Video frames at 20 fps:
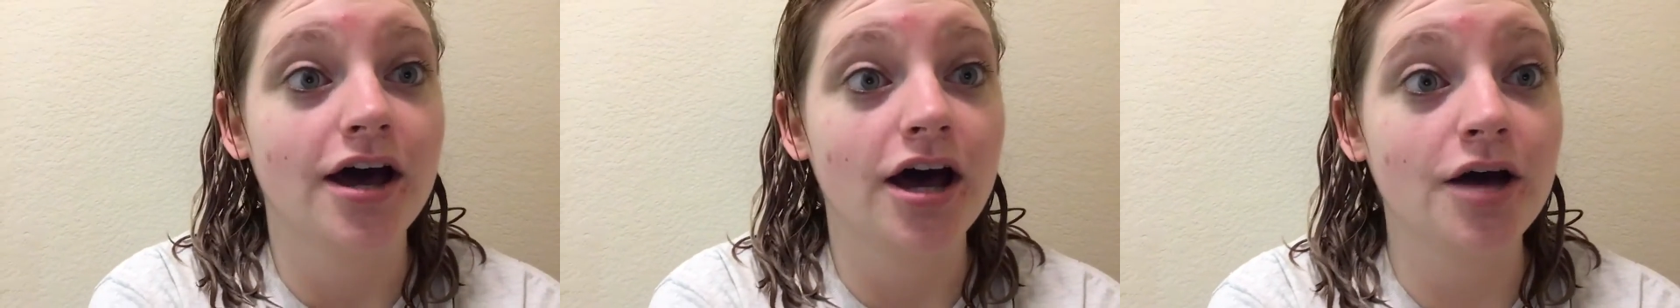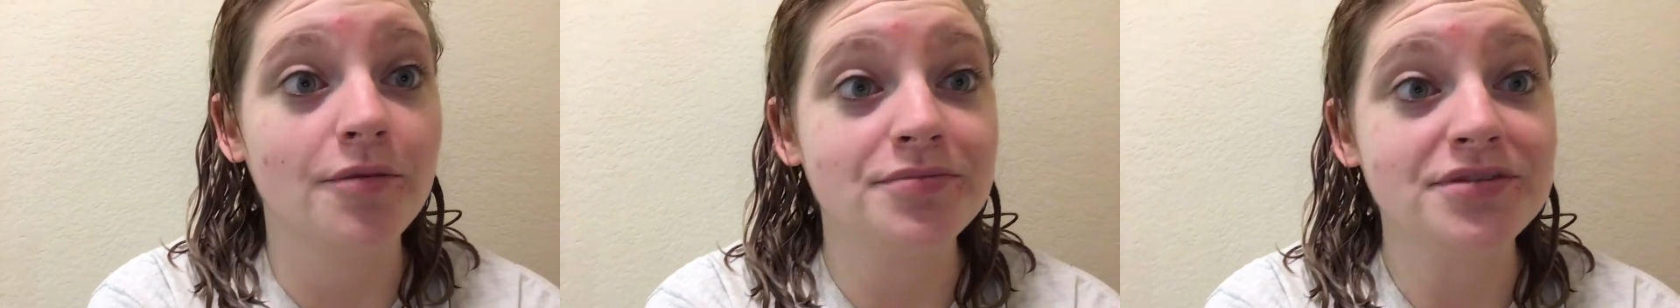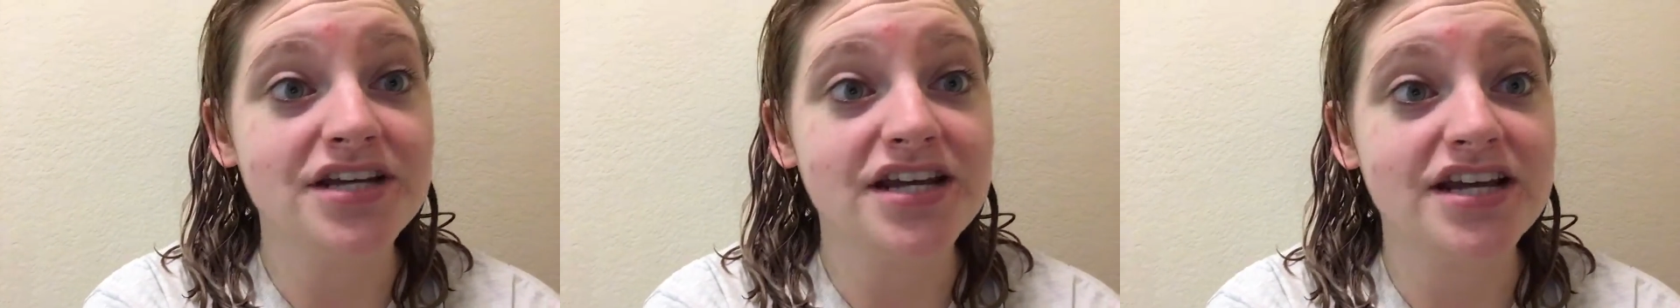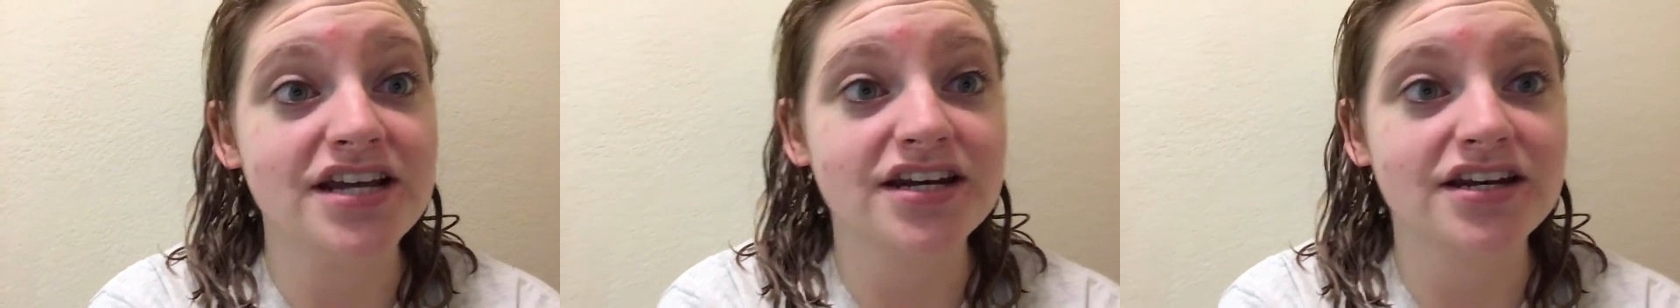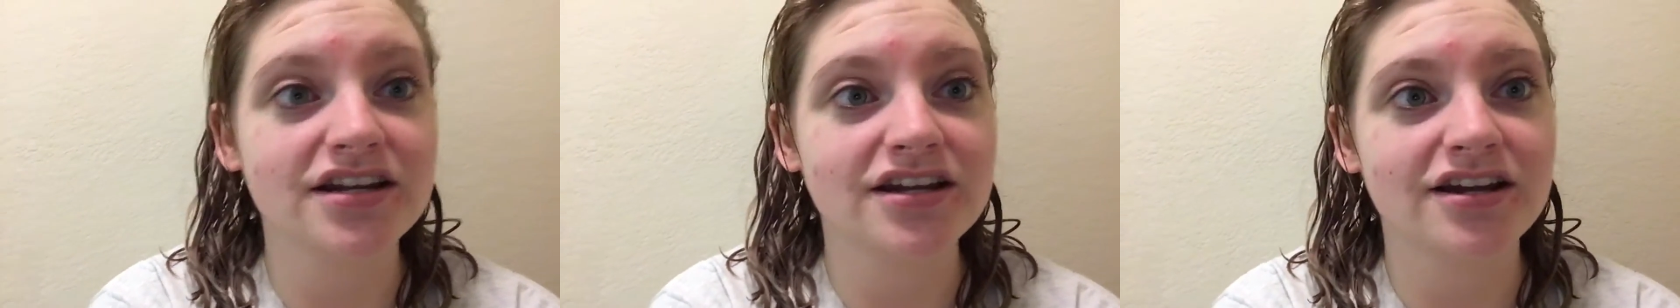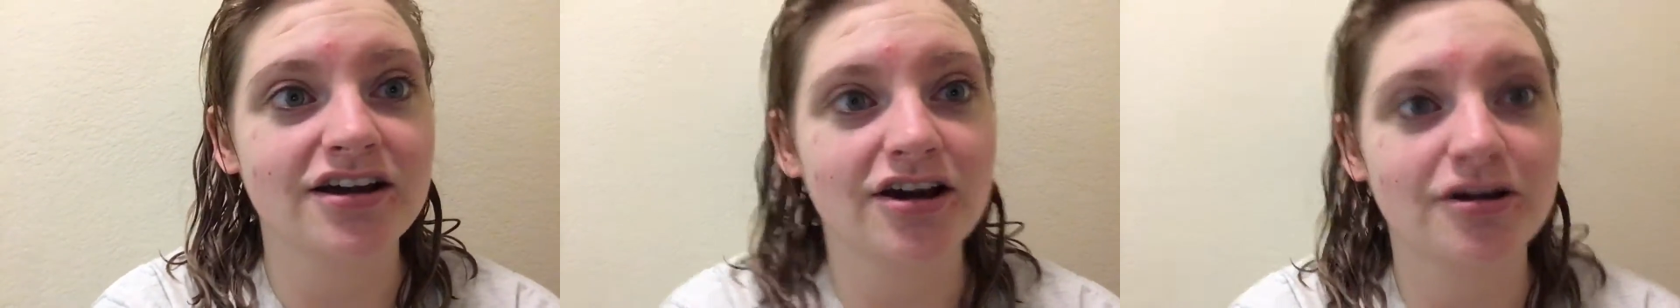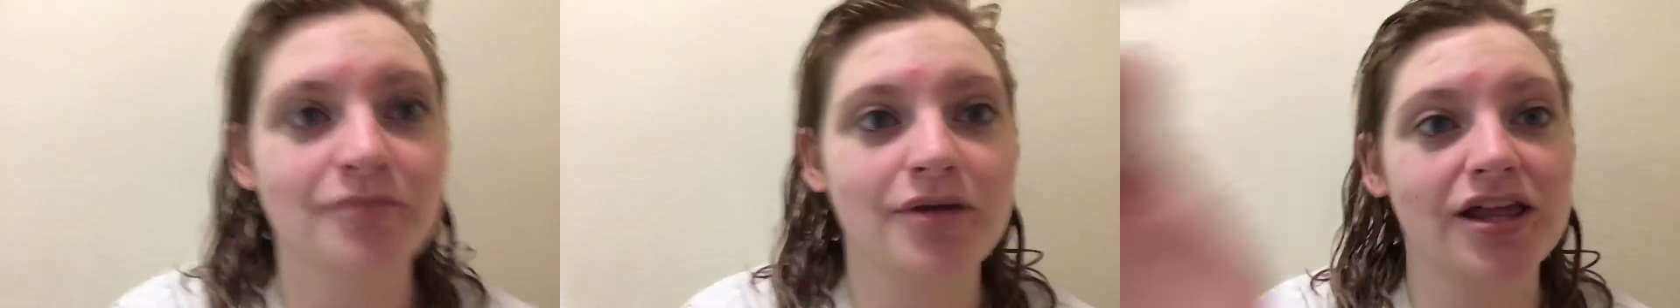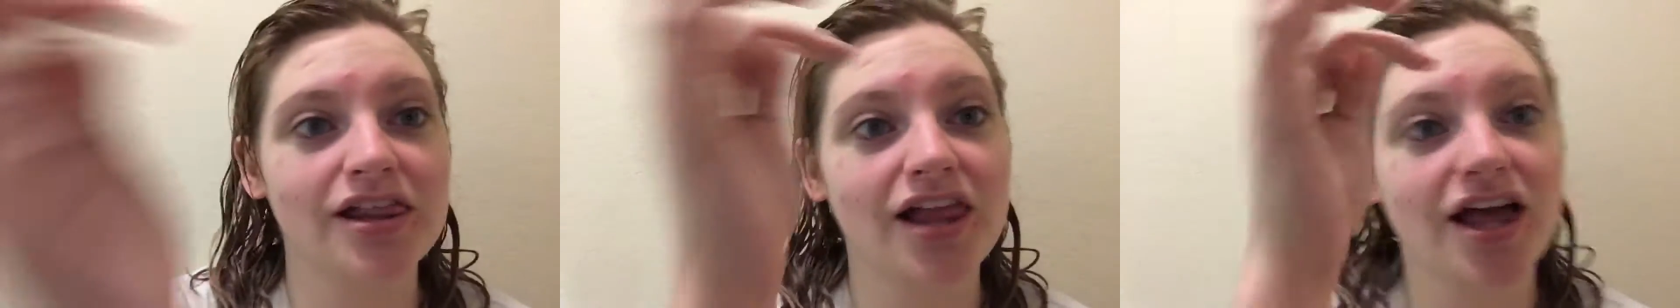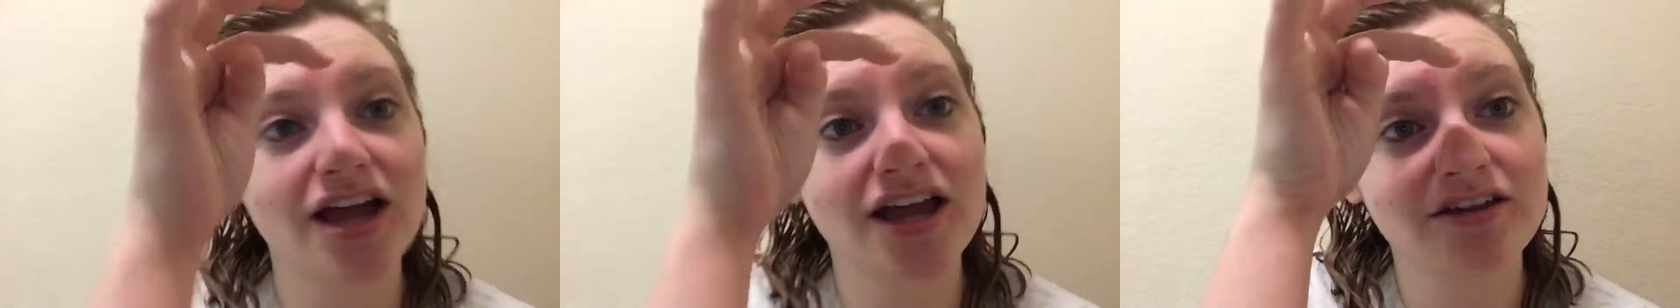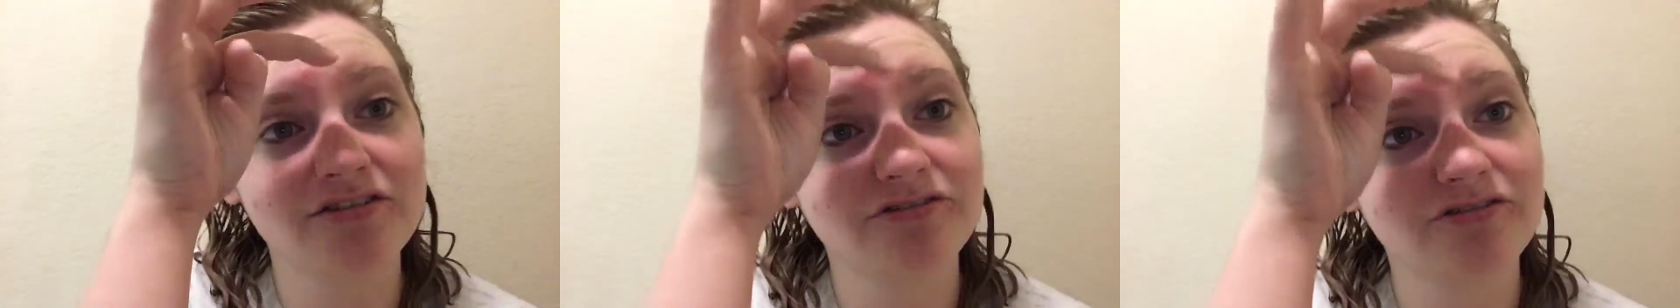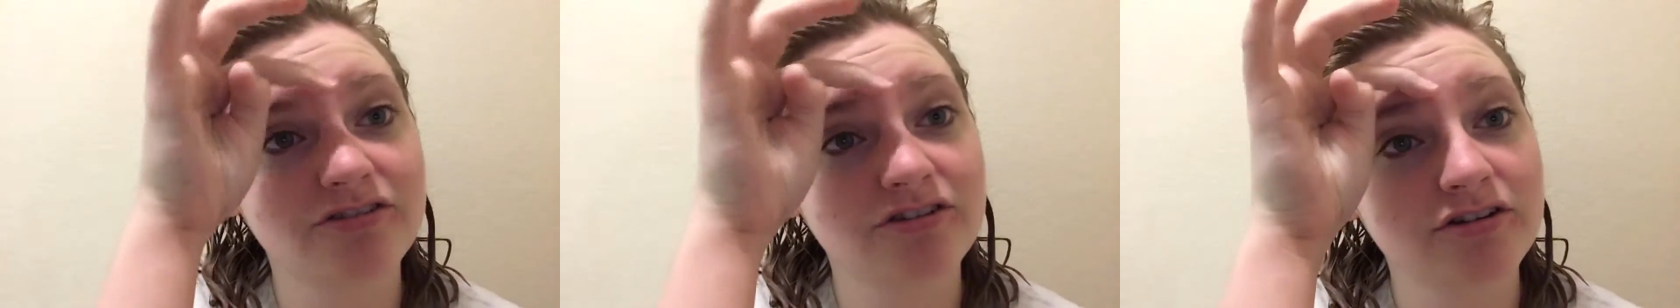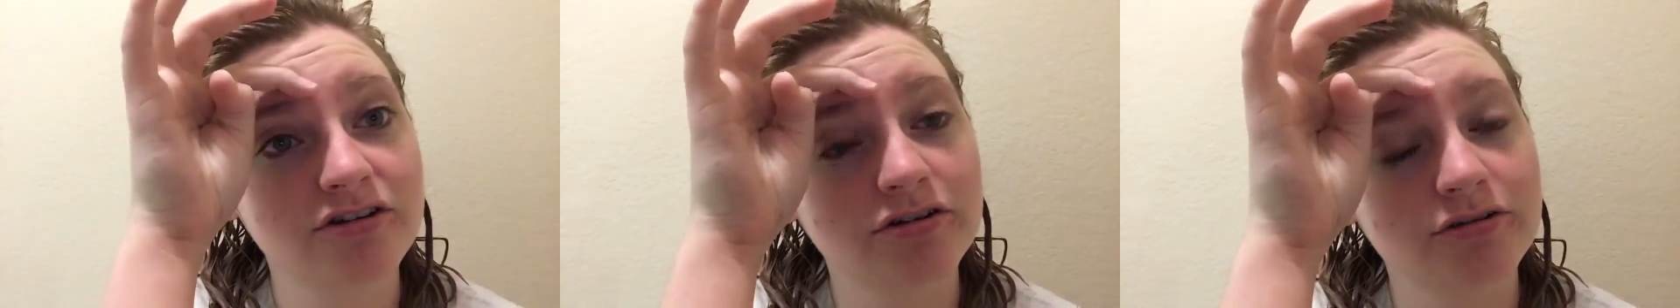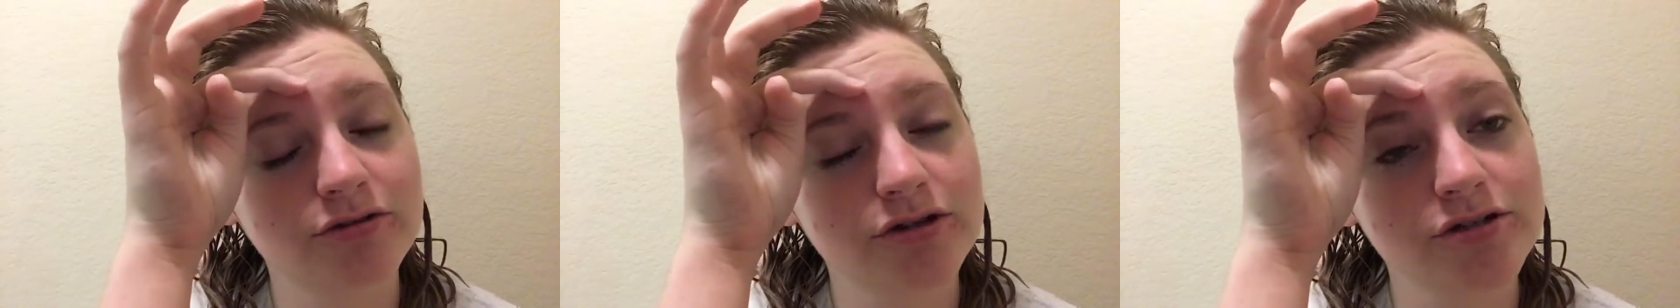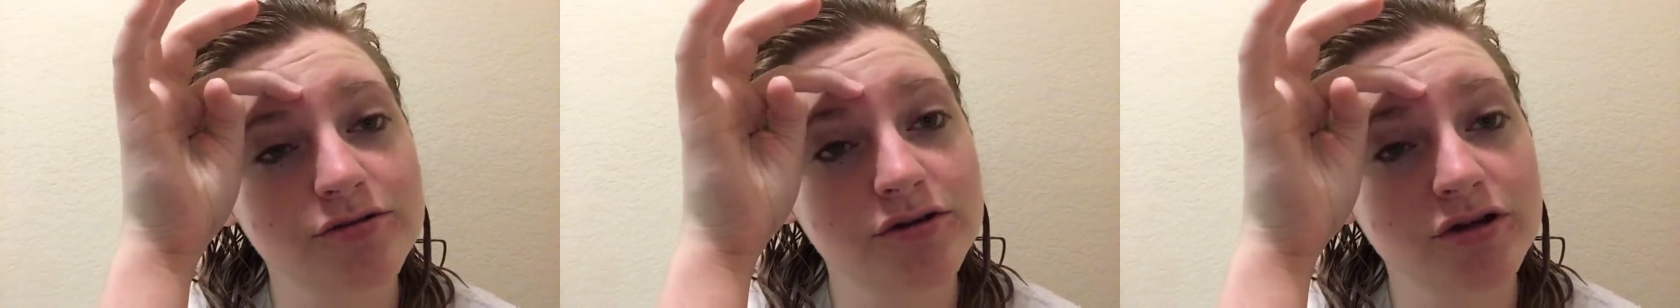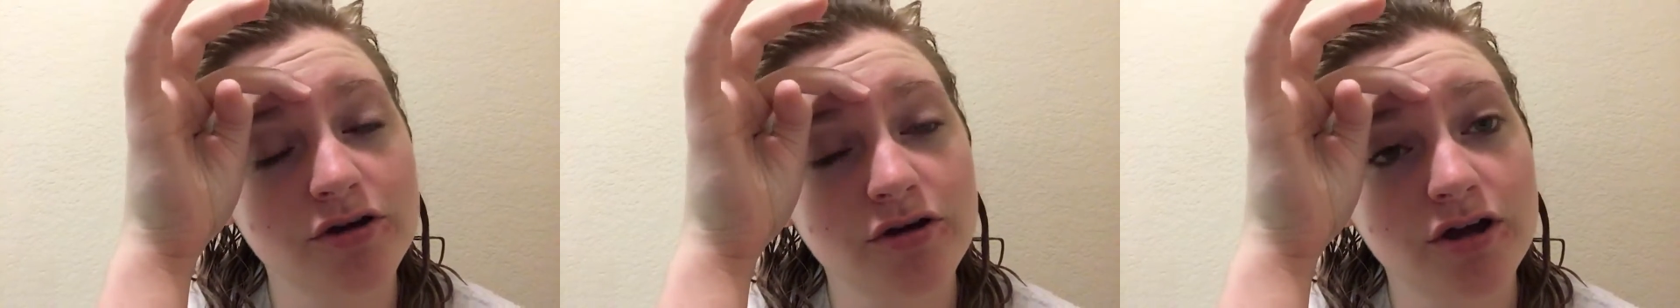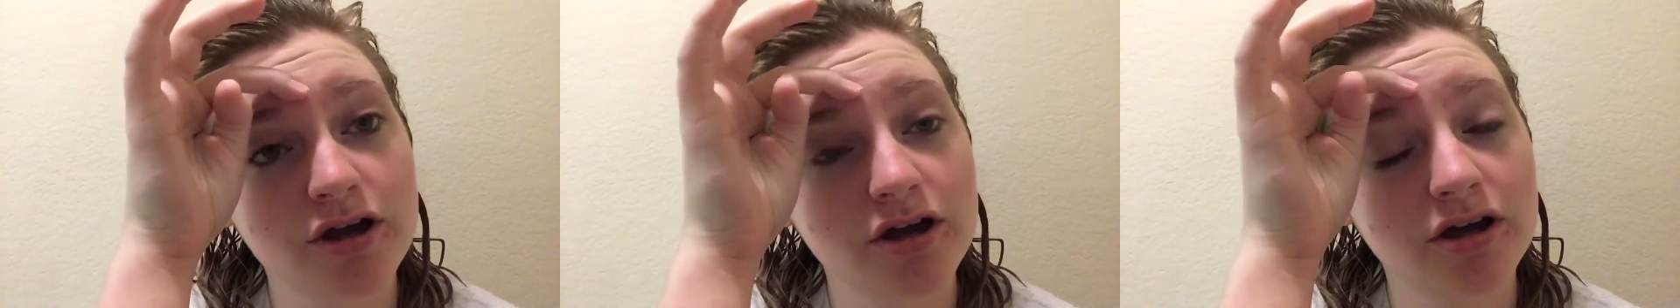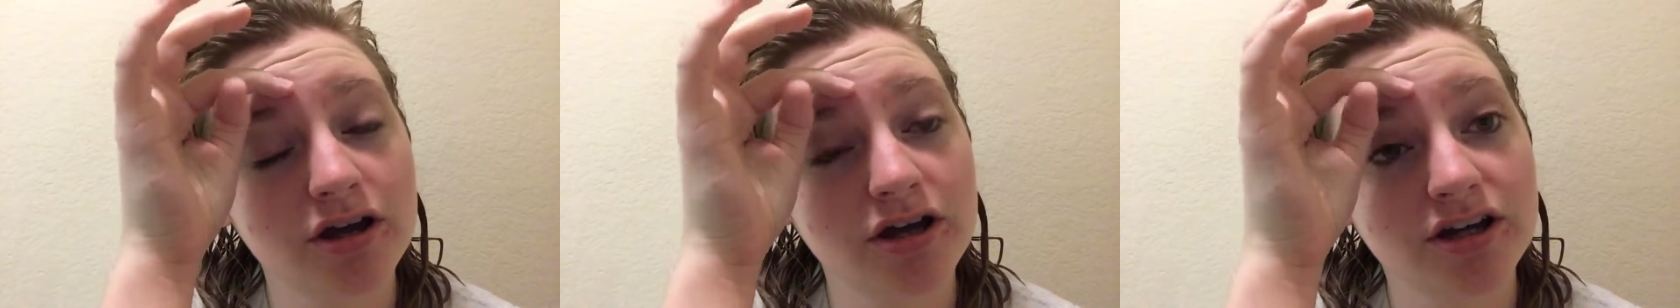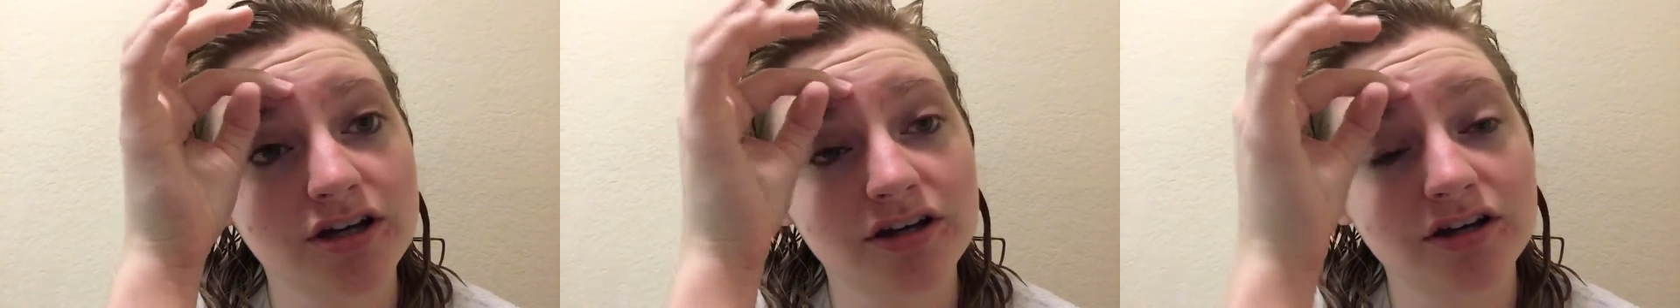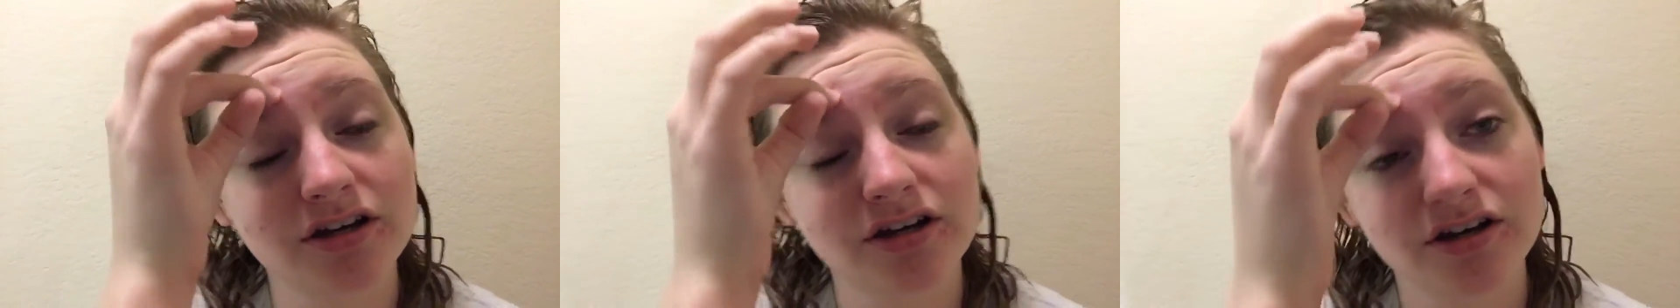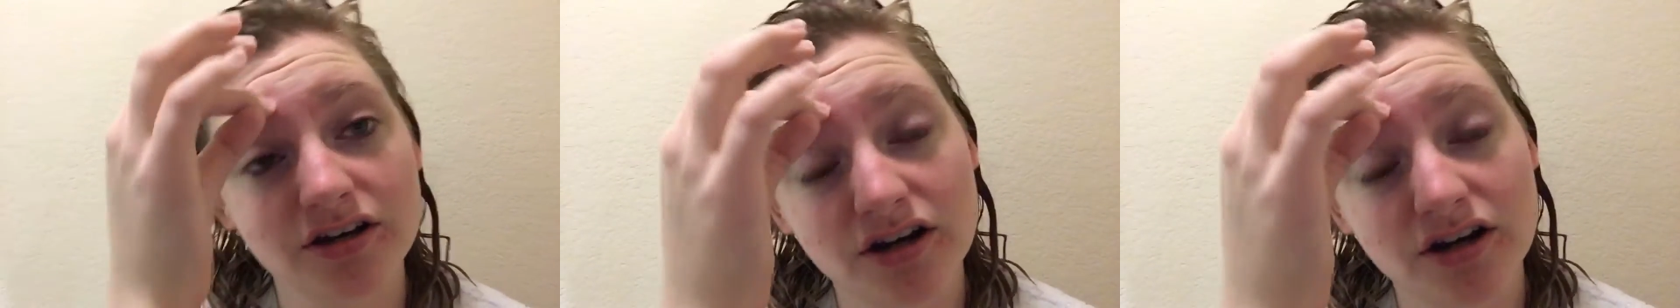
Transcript: update on my life, what's been going on,